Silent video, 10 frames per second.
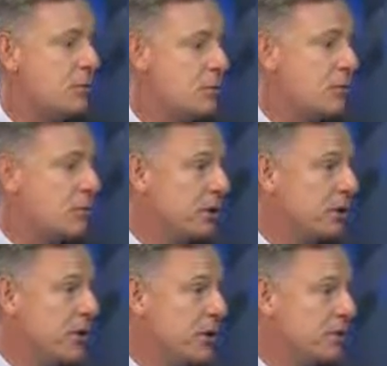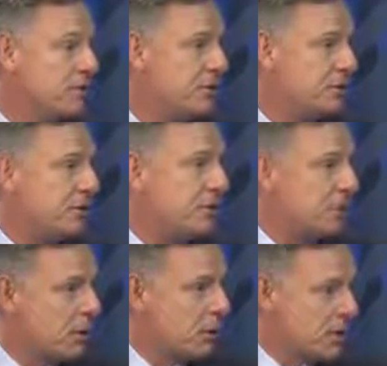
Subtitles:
One thing we're really proud of is Purple